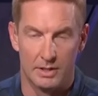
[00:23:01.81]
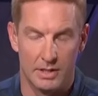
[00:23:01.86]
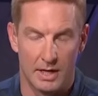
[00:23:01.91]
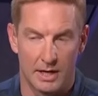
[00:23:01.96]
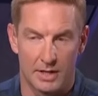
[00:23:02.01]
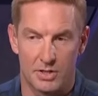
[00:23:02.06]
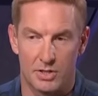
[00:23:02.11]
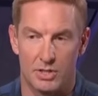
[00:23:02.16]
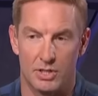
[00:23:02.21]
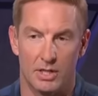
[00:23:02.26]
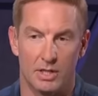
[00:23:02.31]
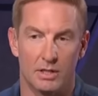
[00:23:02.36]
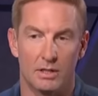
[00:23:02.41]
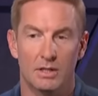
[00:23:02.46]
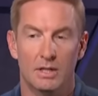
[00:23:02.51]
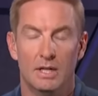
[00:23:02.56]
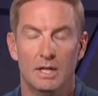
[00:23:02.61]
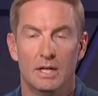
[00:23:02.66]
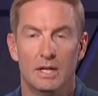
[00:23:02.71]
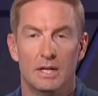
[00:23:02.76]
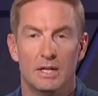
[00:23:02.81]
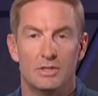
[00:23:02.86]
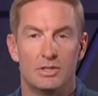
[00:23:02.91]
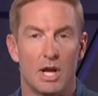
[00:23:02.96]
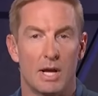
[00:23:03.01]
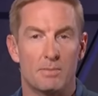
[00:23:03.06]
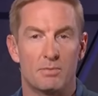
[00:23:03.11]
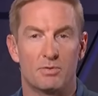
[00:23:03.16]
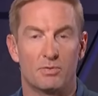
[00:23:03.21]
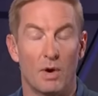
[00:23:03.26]
next year.
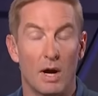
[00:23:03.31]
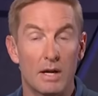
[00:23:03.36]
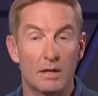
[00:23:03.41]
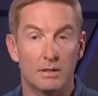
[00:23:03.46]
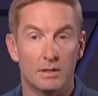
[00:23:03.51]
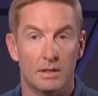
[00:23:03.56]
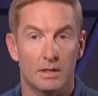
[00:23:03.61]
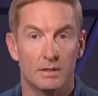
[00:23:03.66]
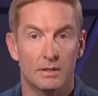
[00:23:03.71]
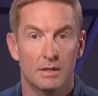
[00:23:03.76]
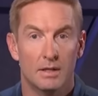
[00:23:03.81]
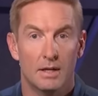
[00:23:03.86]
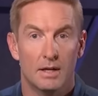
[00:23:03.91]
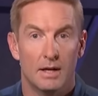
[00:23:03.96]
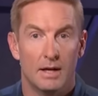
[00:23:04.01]
James Franklin